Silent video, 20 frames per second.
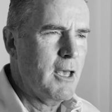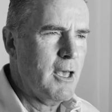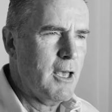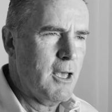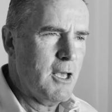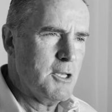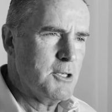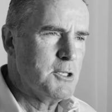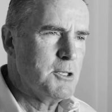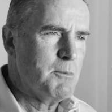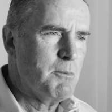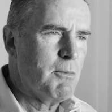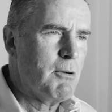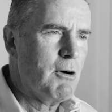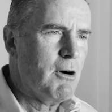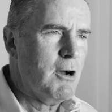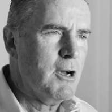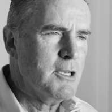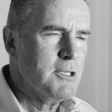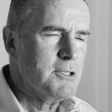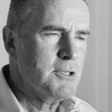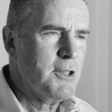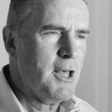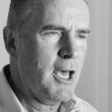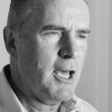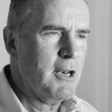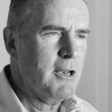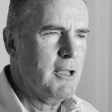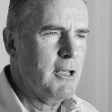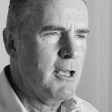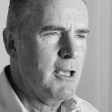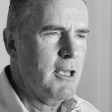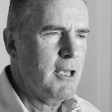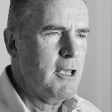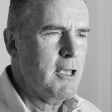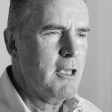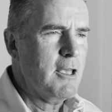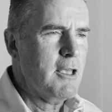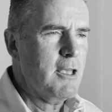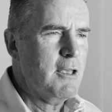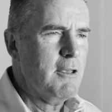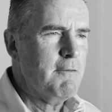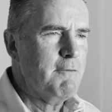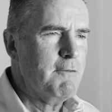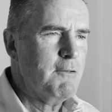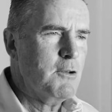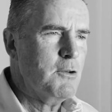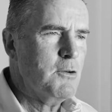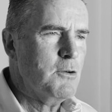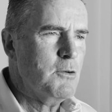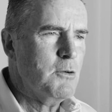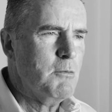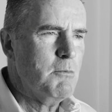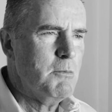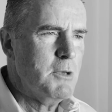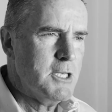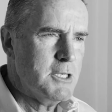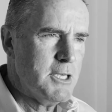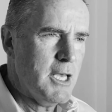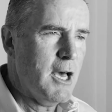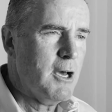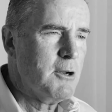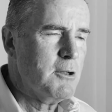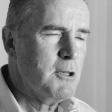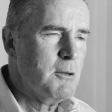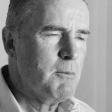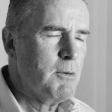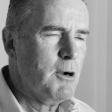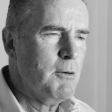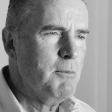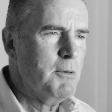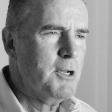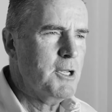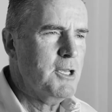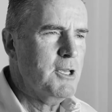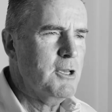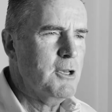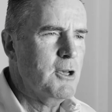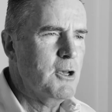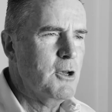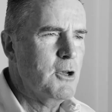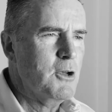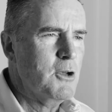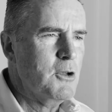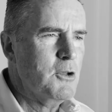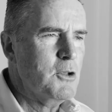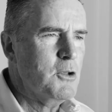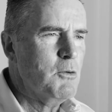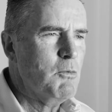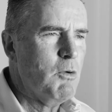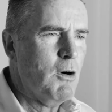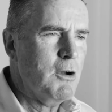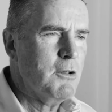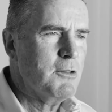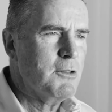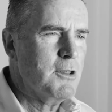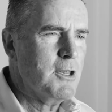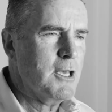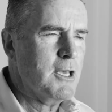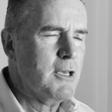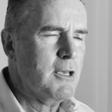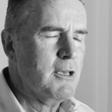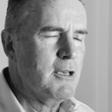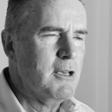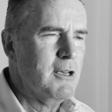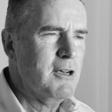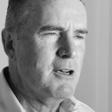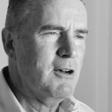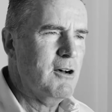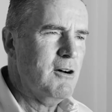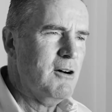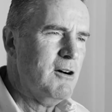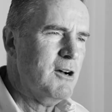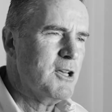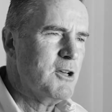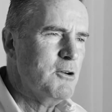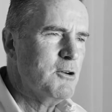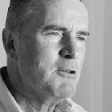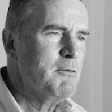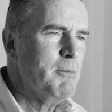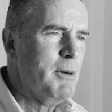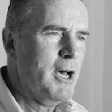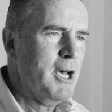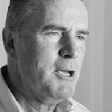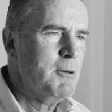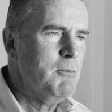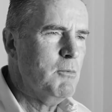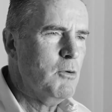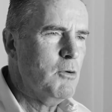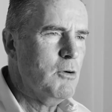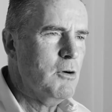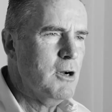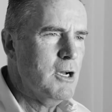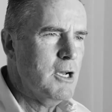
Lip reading: it's the price that if you miss out on the property, you won't think, oh, I could have paid more.